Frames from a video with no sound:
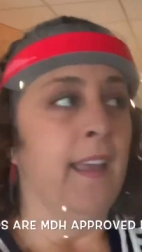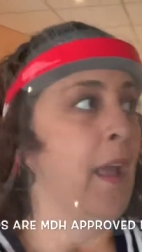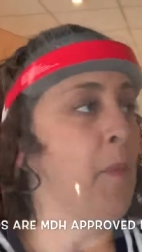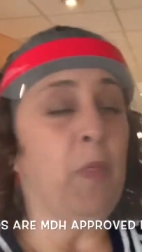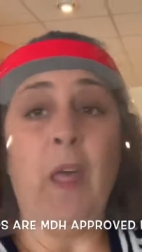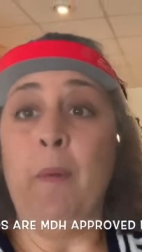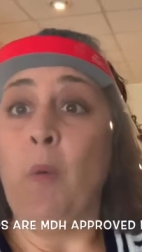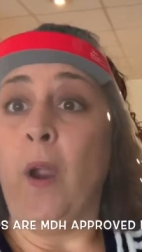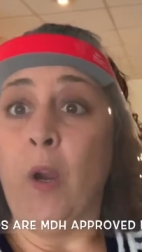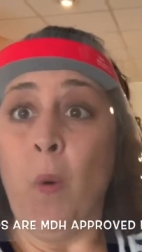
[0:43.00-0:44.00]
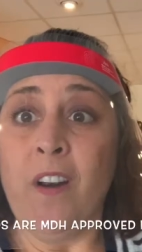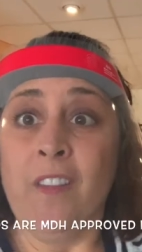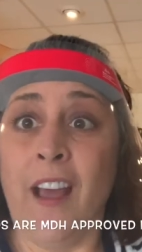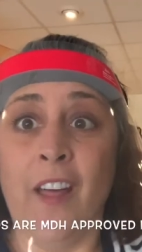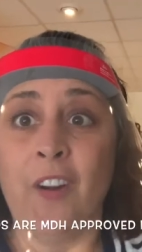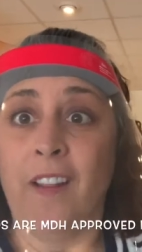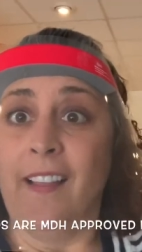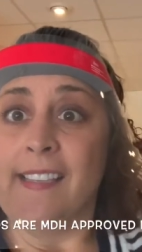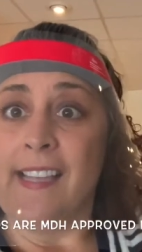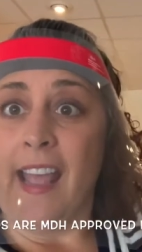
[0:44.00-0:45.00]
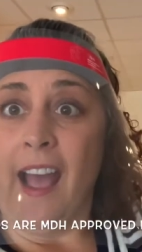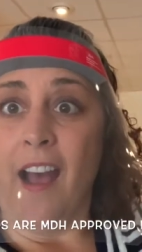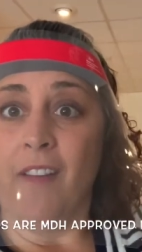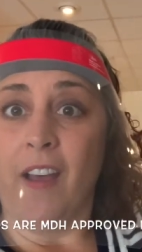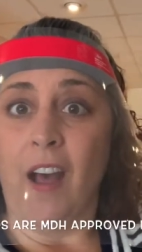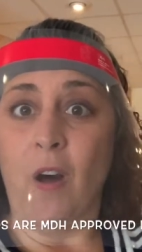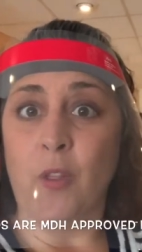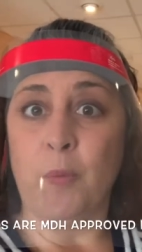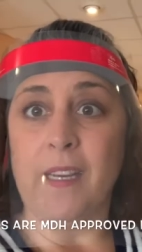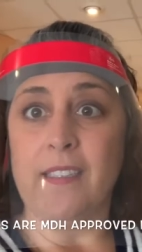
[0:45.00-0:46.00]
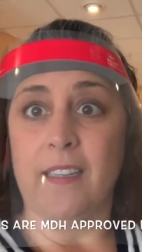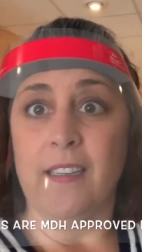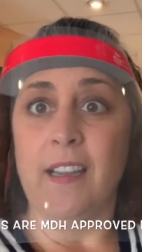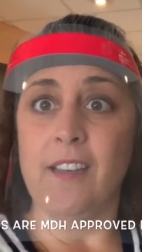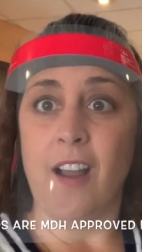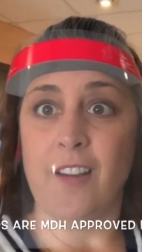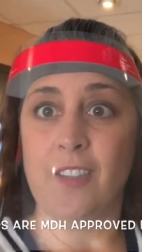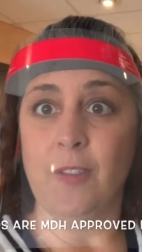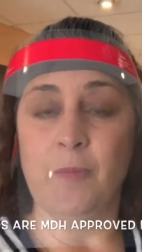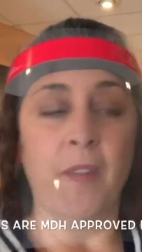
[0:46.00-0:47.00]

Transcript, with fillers: but they'll be wearing one or the other unless they have a health reason not to.